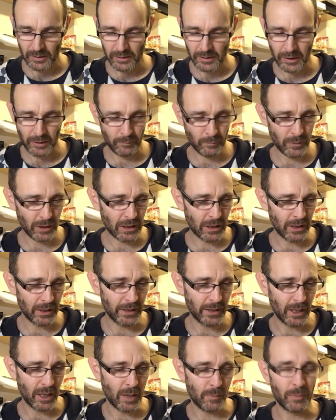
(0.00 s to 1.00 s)
Give them a
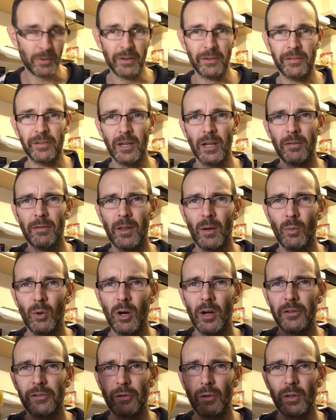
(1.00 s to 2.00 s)
clean up and see if they're
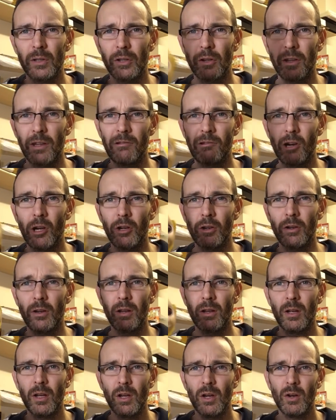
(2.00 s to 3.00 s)
worth doing on their own,
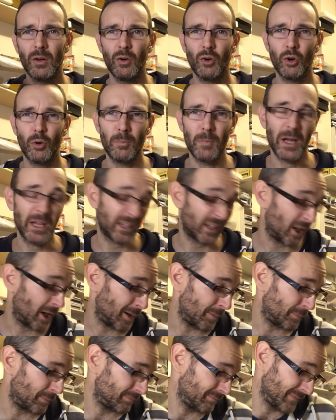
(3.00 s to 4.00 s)
or make
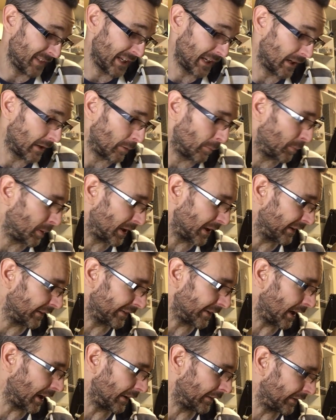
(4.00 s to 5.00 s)
up incomplete
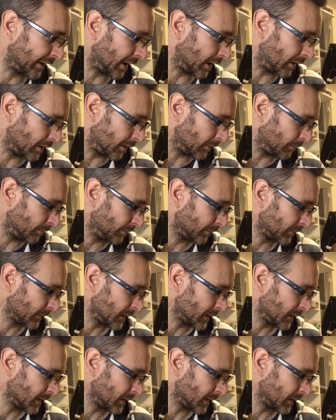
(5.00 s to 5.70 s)
sets out of them.